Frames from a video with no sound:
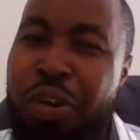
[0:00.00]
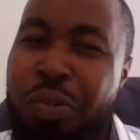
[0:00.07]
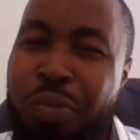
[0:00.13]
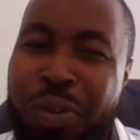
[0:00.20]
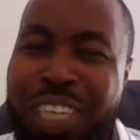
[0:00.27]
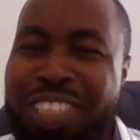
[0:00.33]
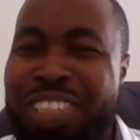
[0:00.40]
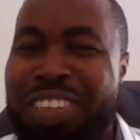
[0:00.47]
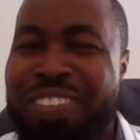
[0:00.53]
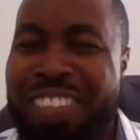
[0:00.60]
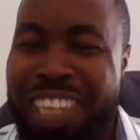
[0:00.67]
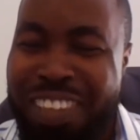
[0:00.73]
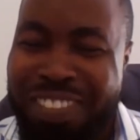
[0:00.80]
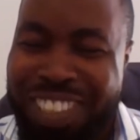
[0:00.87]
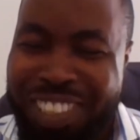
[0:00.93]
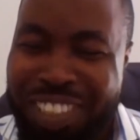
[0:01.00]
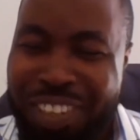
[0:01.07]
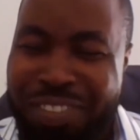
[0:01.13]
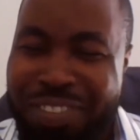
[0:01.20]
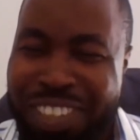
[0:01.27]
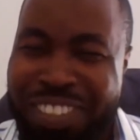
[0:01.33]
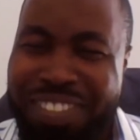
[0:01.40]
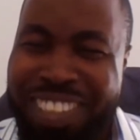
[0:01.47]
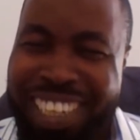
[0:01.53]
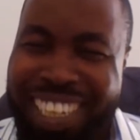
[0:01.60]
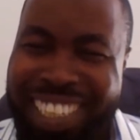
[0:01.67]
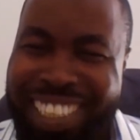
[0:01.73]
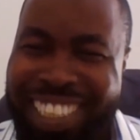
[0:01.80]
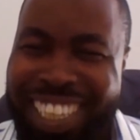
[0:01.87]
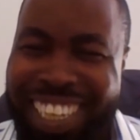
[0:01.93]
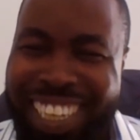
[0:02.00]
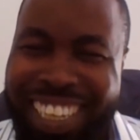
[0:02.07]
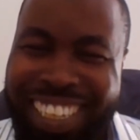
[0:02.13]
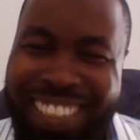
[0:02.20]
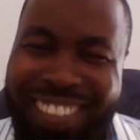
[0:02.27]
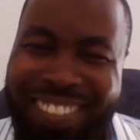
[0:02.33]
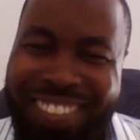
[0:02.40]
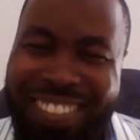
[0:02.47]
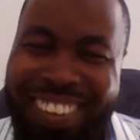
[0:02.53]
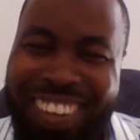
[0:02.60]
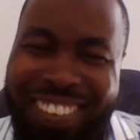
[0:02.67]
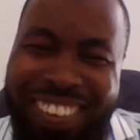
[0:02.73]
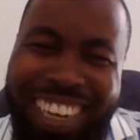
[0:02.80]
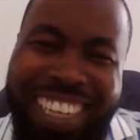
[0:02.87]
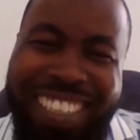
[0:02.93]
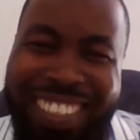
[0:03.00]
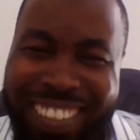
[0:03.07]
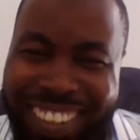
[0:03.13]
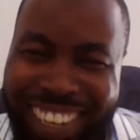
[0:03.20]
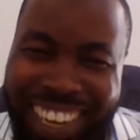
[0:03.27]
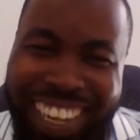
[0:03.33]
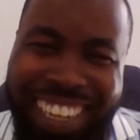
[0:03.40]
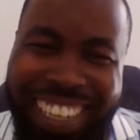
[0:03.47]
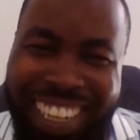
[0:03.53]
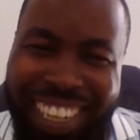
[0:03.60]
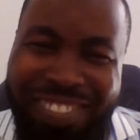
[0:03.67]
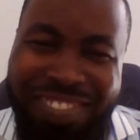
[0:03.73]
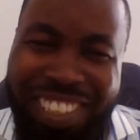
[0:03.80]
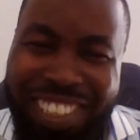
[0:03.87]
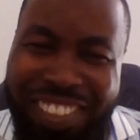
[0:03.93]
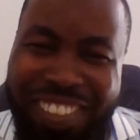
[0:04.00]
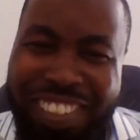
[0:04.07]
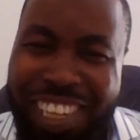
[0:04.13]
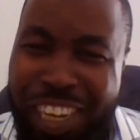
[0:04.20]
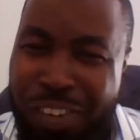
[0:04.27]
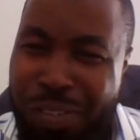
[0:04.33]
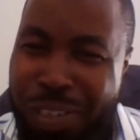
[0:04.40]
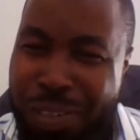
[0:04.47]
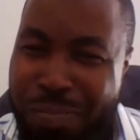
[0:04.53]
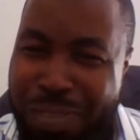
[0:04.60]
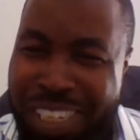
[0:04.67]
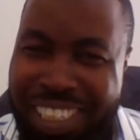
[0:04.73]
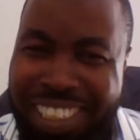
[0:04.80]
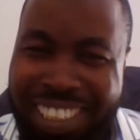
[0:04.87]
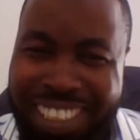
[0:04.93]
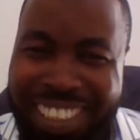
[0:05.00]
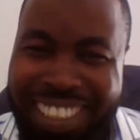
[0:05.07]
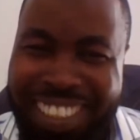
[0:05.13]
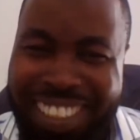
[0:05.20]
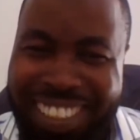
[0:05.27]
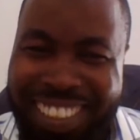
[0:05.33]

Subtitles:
which of them is your favorite, and why do you like that particular one best?